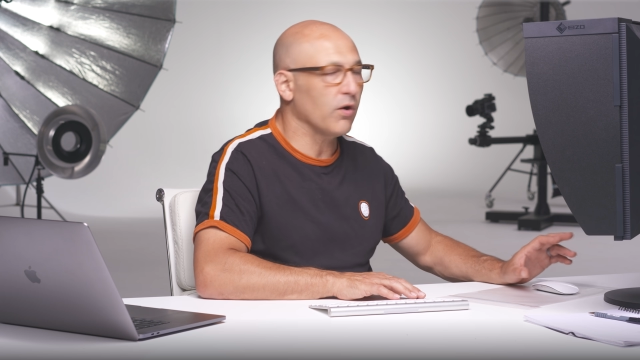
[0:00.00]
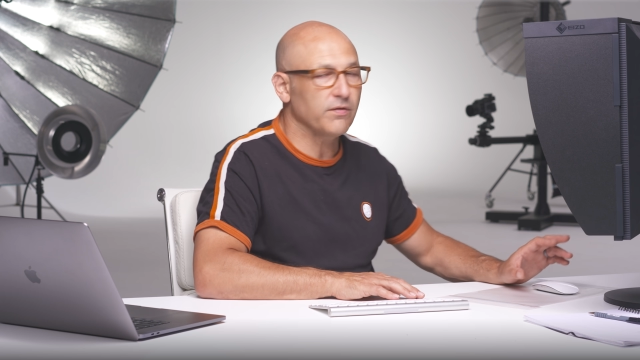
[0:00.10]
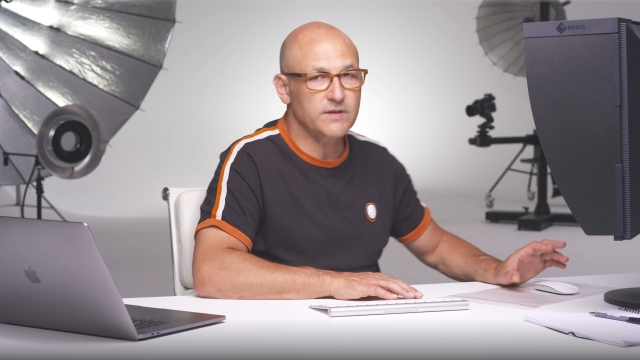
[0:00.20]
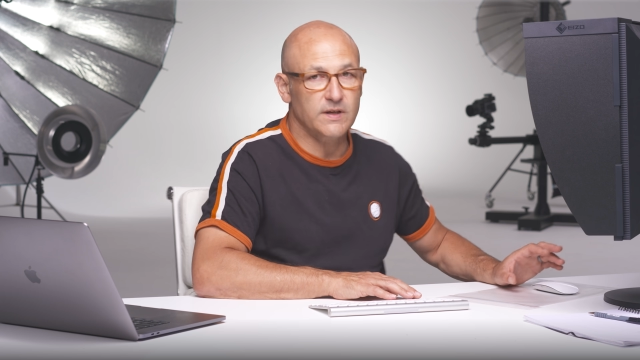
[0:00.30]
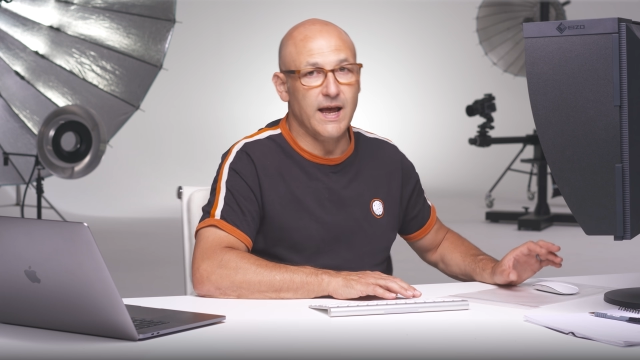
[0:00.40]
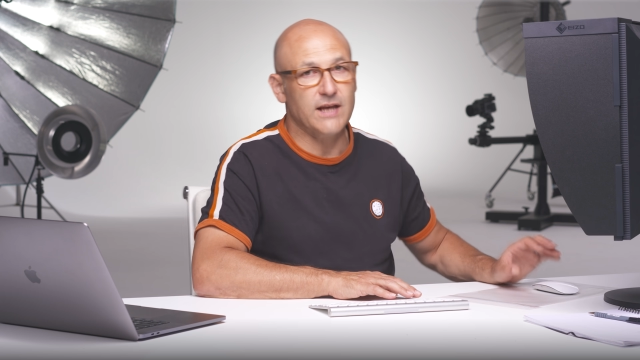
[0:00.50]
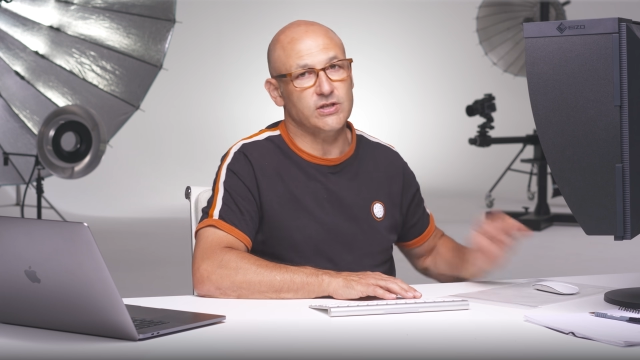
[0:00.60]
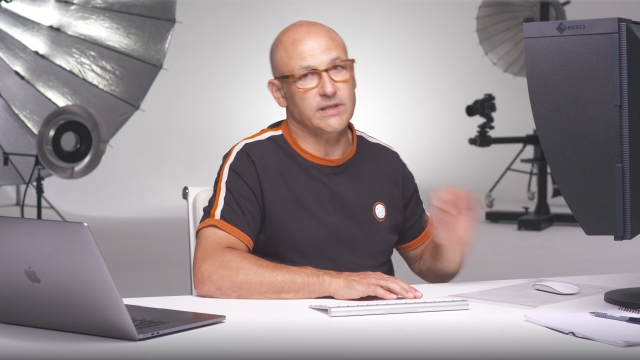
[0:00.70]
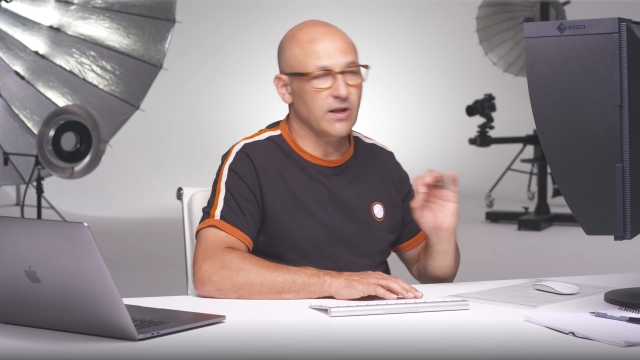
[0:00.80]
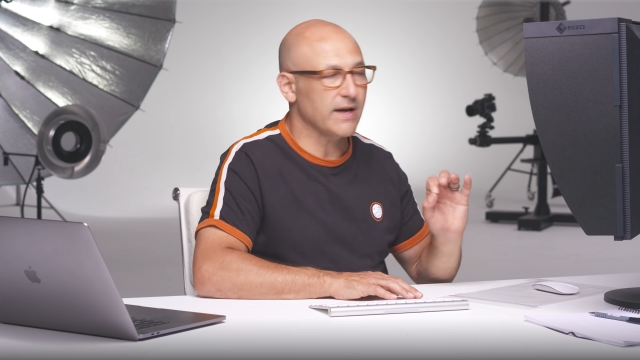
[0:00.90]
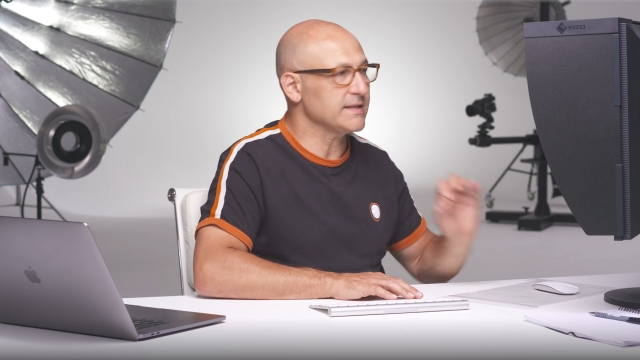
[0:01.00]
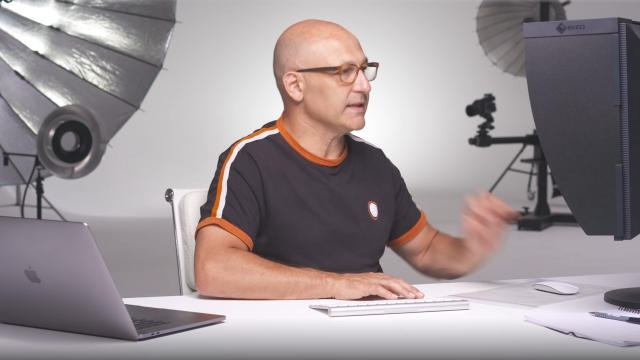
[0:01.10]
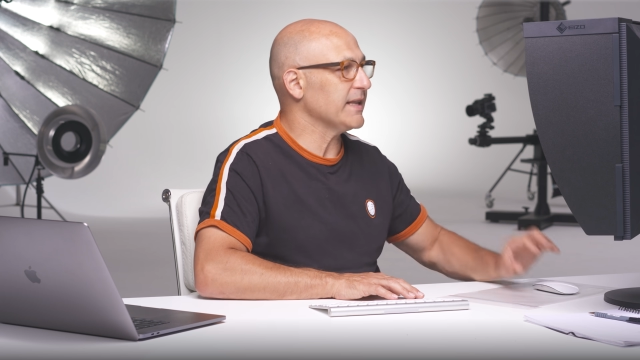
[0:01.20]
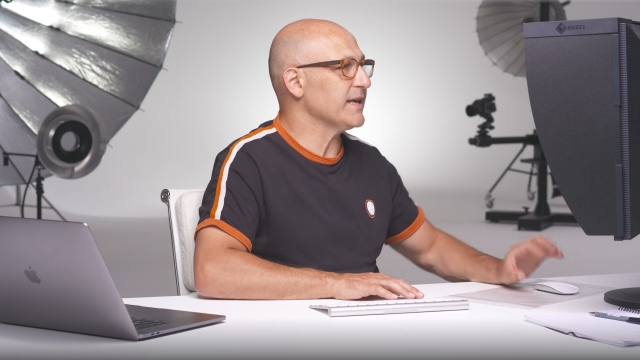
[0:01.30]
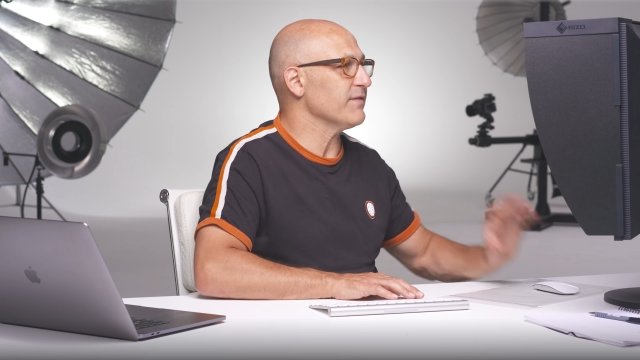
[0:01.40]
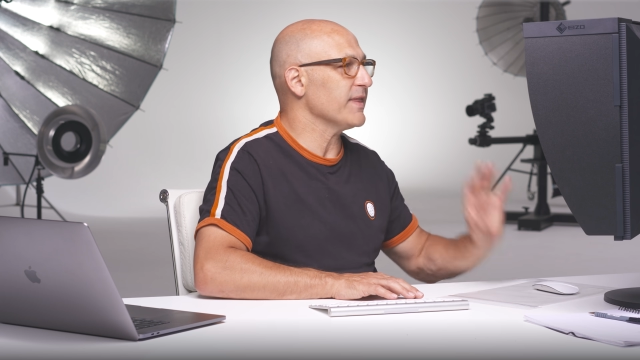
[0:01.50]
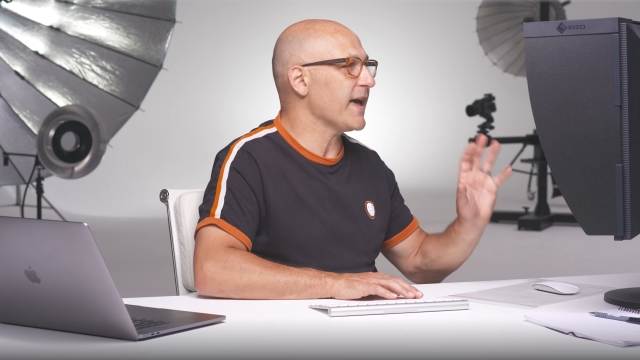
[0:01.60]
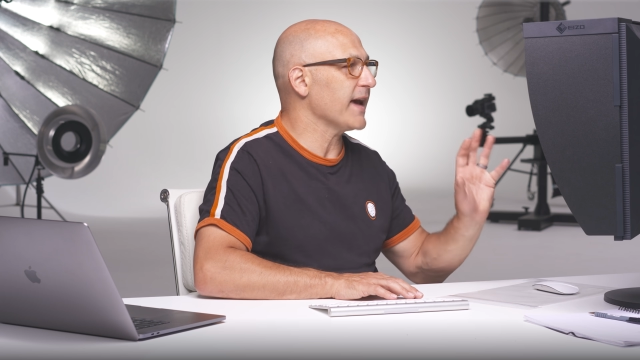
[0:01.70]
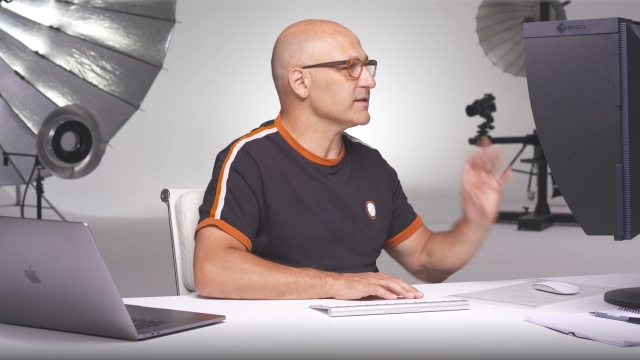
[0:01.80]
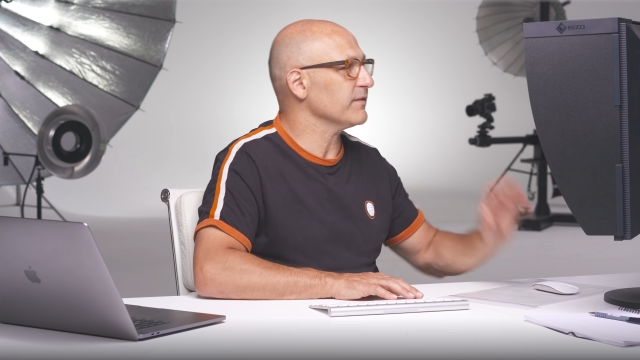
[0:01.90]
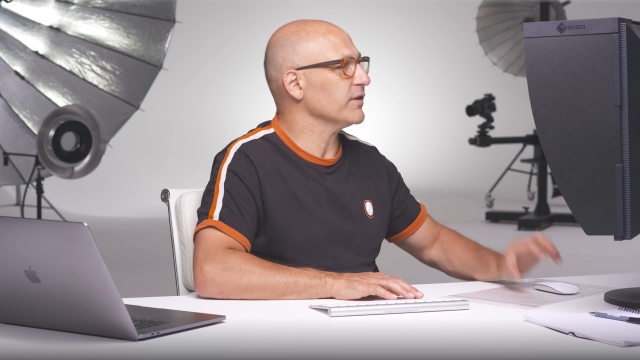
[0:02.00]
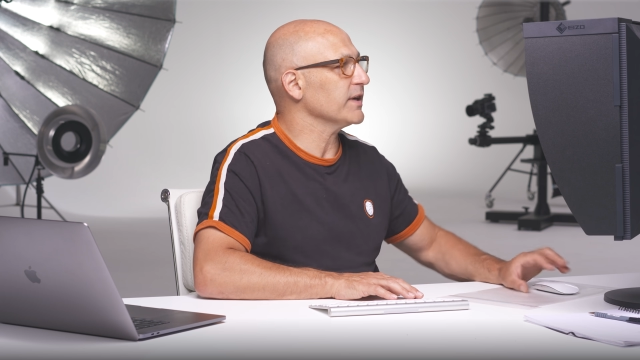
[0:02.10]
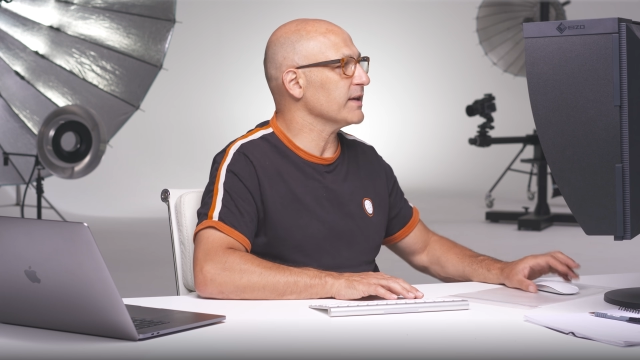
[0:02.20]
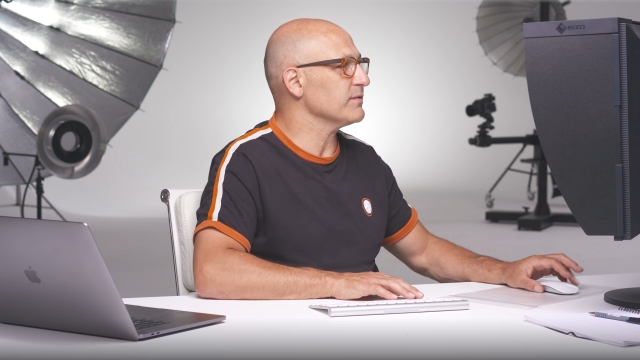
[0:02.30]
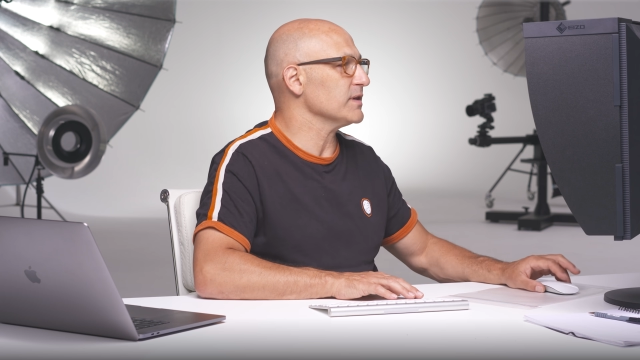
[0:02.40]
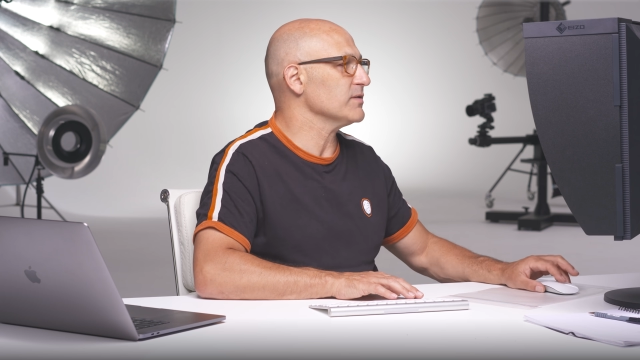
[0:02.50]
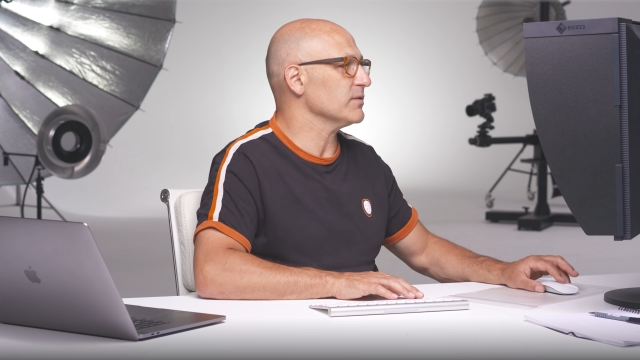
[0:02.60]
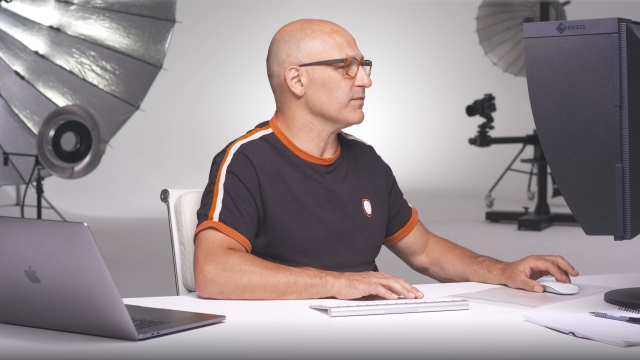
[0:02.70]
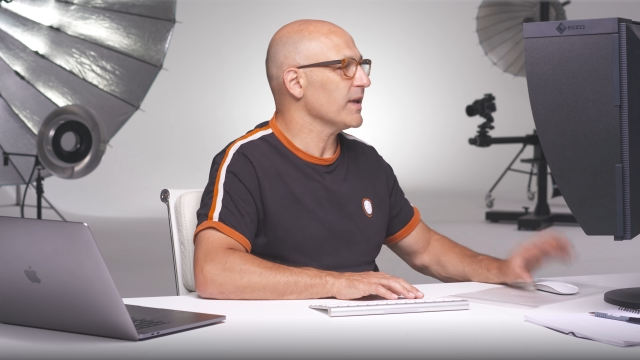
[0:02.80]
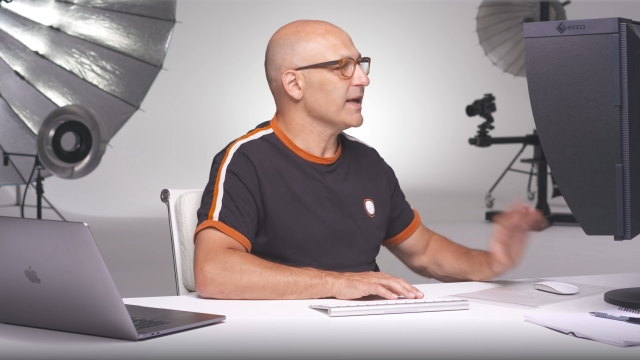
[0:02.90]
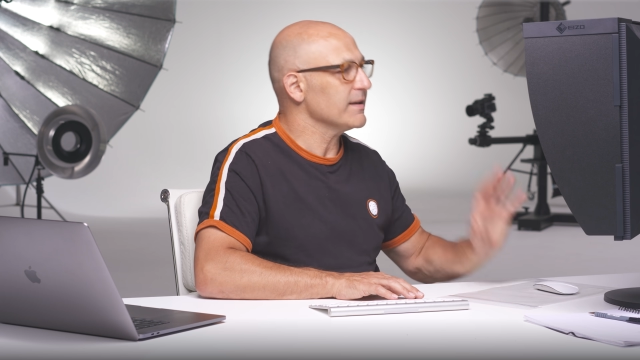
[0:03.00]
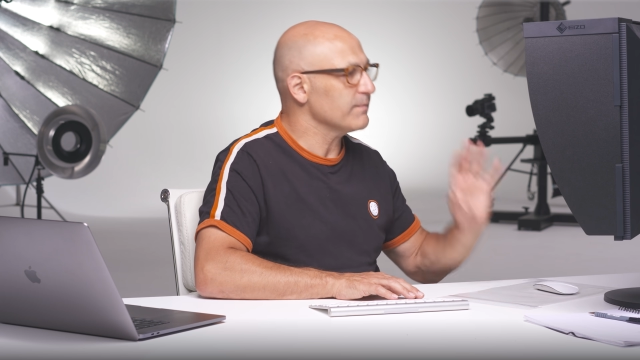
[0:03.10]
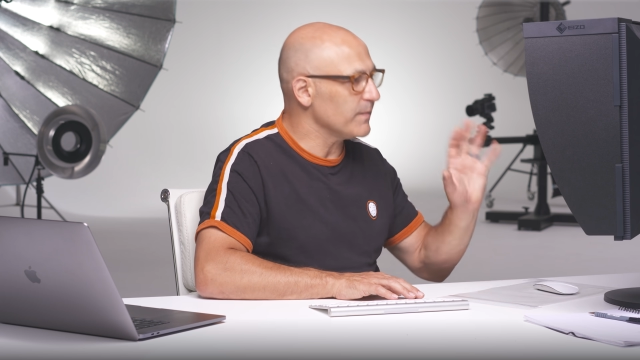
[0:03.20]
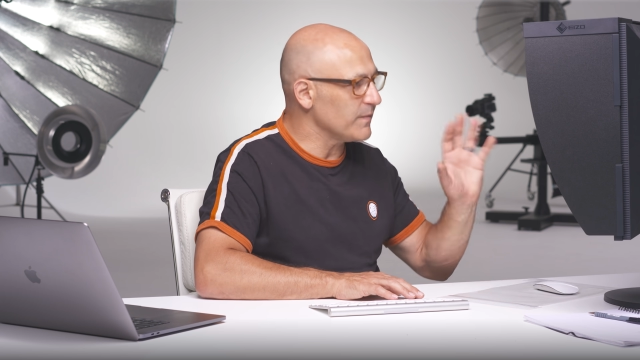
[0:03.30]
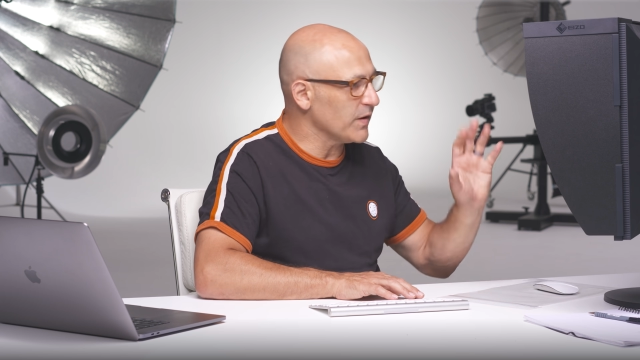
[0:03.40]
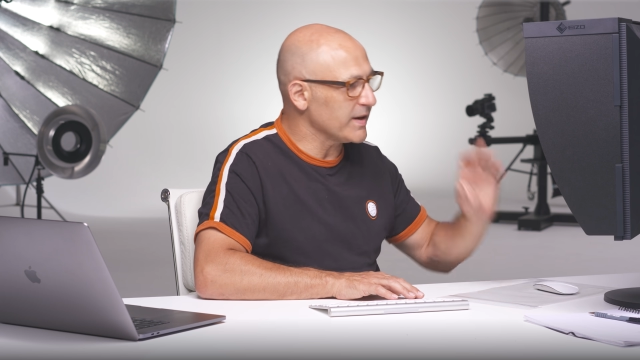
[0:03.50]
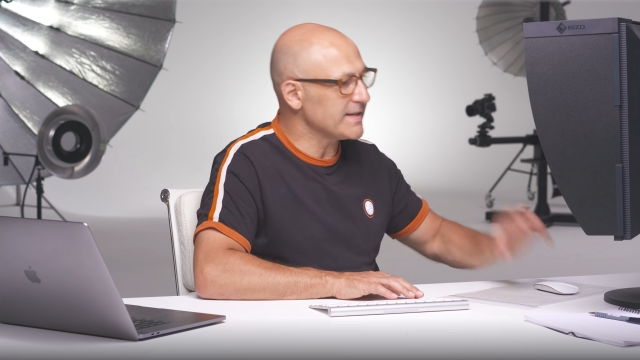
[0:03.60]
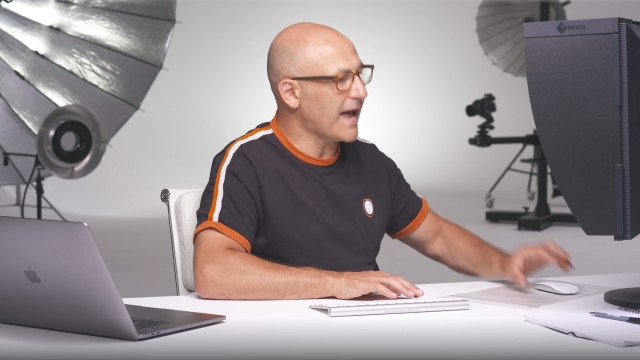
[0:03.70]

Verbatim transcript: often I actually like to leave it there because I find it gives a sort of nice